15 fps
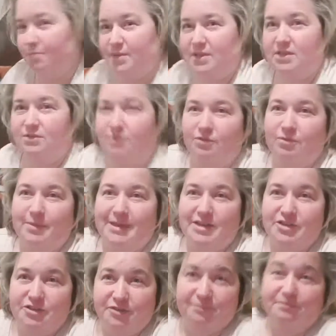bits of
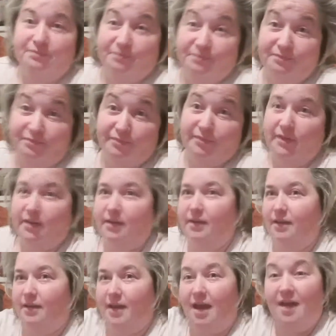information,
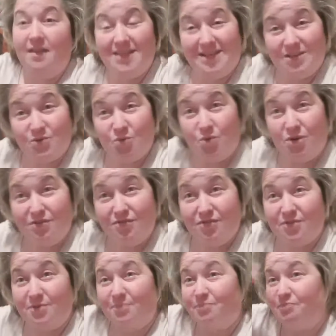and that's one of
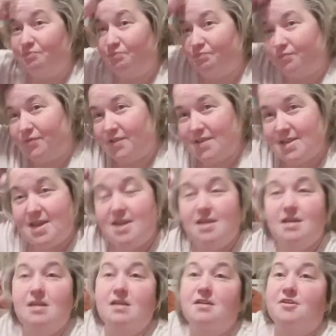them. So there you
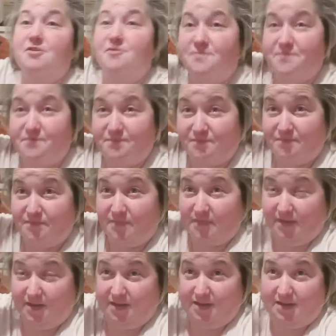go.
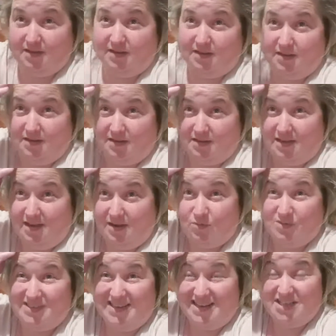That
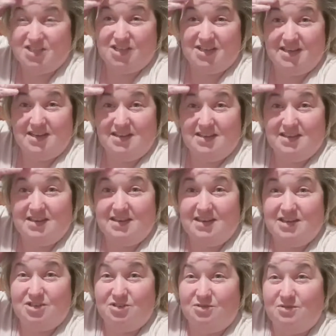was actually the
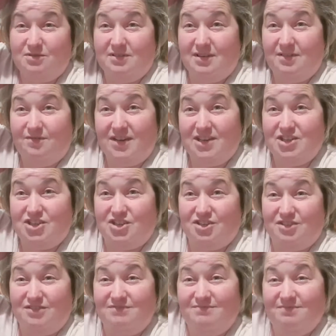initial invention